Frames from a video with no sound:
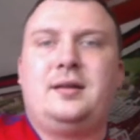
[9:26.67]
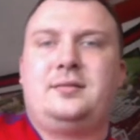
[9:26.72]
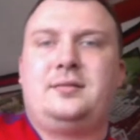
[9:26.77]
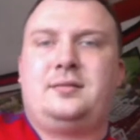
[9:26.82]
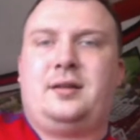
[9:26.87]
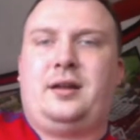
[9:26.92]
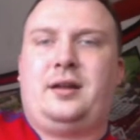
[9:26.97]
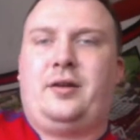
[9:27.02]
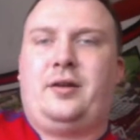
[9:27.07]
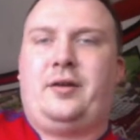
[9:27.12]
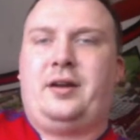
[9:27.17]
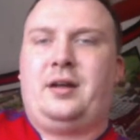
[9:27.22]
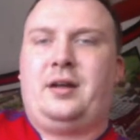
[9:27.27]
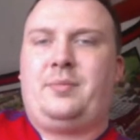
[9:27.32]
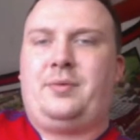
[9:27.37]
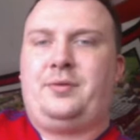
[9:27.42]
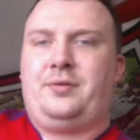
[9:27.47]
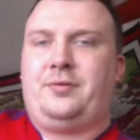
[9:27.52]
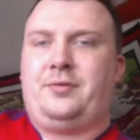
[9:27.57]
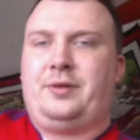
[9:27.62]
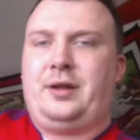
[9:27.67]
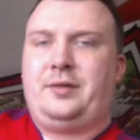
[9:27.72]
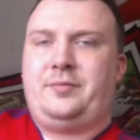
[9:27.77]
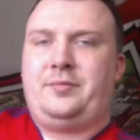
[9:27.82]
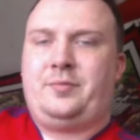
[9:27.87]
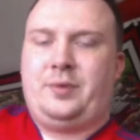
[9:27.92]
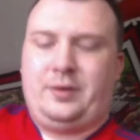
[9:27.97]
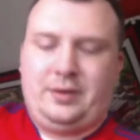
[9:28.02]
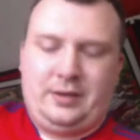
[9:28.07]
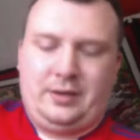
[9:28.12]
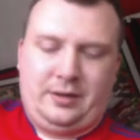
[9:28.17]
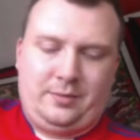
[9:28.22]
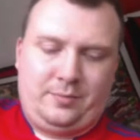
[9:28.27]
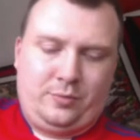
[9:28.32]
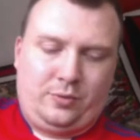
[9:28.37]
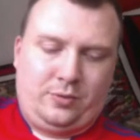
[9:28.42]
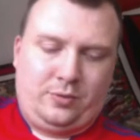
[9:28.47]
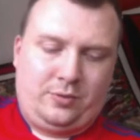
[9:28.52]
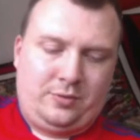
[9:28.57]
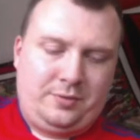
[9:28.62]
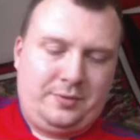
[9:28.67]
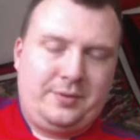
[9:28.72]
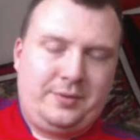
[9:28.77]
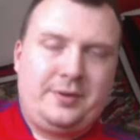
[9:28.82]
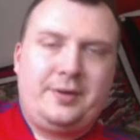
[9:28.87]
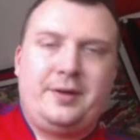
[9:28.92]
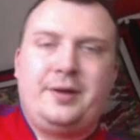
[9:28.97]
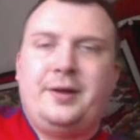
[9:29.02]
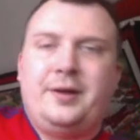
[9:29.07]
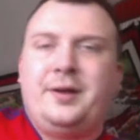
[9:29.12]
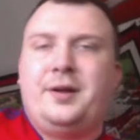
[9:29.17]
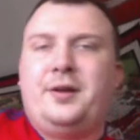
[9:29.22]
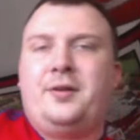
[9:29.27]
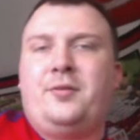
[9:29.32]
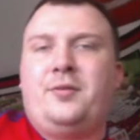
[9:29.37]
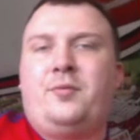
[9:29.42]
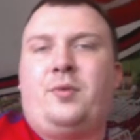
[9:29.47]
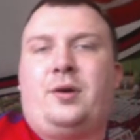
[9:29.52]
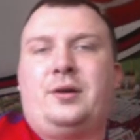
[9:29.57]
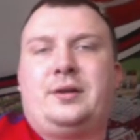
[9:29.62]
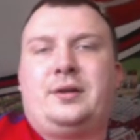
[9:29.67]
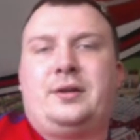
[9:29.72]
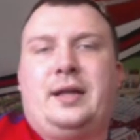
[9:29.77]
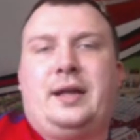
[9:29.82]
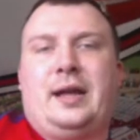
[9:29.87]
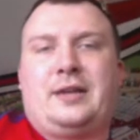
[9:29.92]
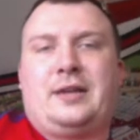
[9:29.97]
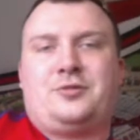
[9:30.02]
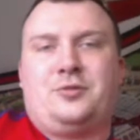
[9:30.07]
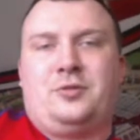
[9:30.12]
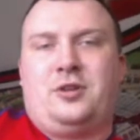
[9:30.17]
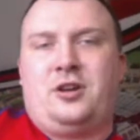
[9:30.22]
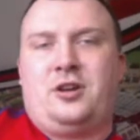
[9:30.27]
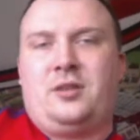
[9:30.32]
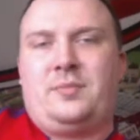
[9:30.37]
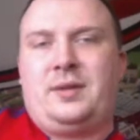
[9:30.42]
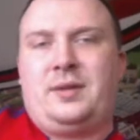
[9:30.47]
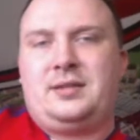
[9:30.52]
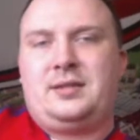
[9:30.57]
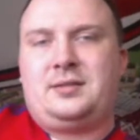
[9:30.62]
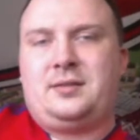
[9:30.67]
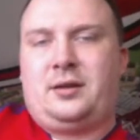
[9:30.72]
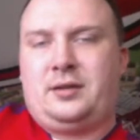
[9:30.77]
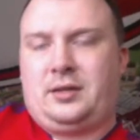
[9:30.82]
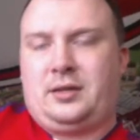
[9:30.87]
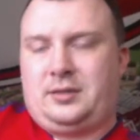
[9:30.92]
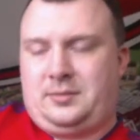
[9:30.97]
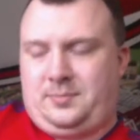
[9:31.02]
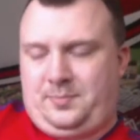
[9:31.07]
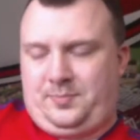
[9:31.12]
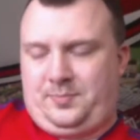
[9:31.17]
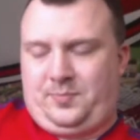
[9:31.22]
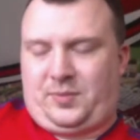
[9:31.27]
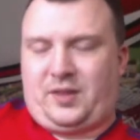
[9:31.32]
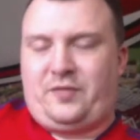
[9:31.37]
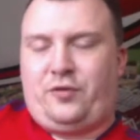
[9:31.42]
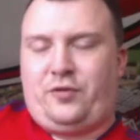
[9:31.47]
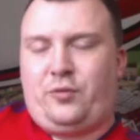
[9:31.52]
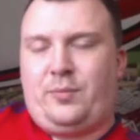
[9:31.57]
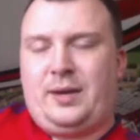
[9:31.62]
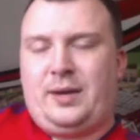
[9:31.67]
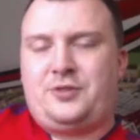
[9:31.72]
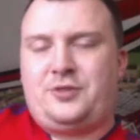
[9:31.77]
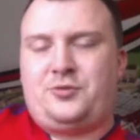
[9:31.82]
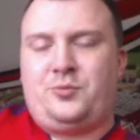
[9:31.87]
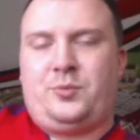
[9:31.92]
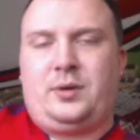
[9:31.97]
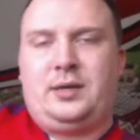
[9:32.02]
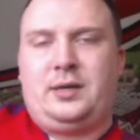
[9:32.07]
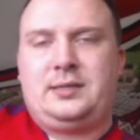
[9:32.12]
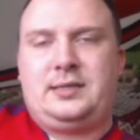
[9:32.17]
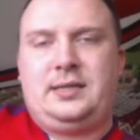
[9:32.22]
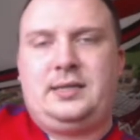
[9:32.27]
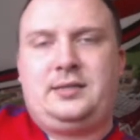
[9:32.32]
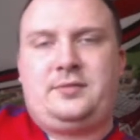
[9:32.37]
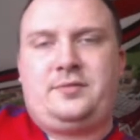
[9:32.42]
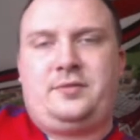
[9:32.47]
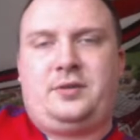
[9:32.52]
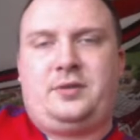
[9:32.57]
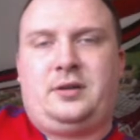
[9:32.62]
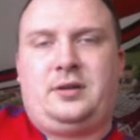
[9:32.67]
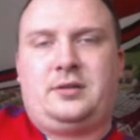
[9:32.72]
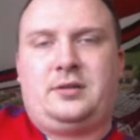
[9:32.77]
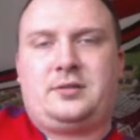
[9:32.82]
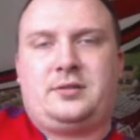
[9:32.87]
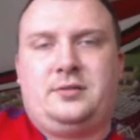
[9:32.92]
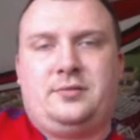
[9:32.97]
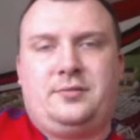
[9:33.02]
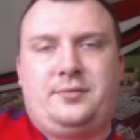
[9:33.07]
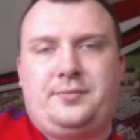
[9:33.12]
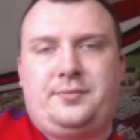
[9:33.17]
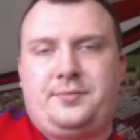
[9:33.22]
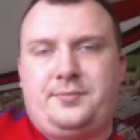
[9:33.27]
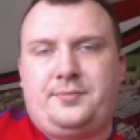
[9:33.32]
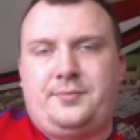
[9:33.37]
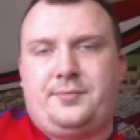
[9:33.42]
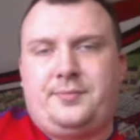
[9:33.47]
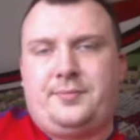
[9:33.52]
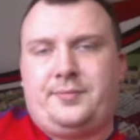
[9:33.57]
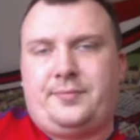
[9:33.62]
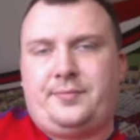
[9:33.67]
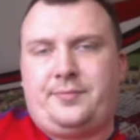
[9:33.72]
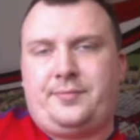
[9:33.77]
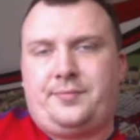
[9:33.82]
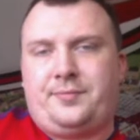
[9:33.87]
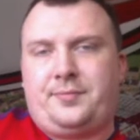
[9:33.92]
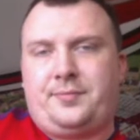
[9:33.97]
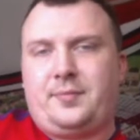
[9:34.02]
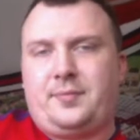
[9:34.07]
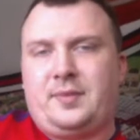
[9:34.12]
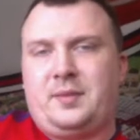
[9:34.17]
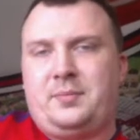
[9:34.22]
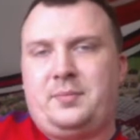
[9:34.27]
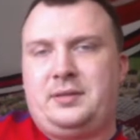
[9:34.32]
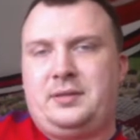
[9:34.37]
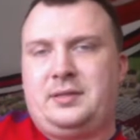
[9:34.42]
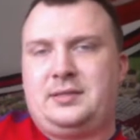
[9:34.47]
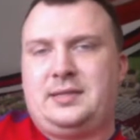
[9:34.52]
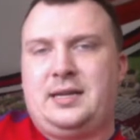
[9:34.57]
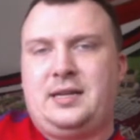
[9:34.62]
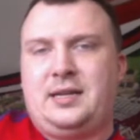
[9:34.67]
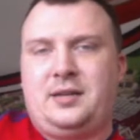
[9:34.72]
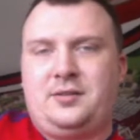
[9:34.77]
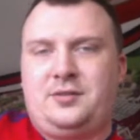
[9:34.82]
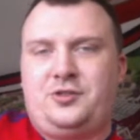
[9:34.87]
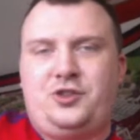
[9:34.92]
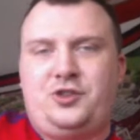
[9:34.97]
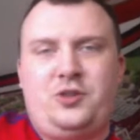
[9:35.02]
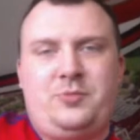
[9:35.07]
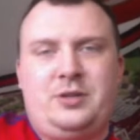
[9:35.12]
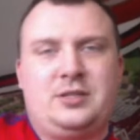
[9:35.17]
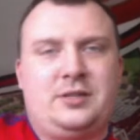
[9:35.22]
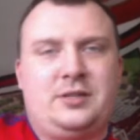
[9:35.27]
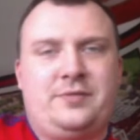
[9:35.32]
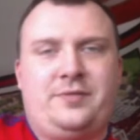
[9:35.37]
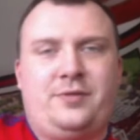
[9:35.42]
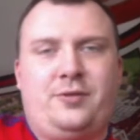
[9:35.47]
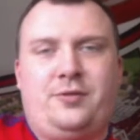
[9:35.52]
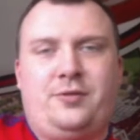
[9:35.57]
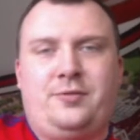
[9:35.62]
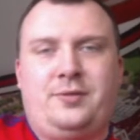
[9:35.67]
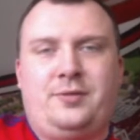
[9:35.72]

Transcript: They line up and all that. We'll know more what the actual lineup is, like the formation wise, is for Arsenal. But Dazan, I assume it's a 5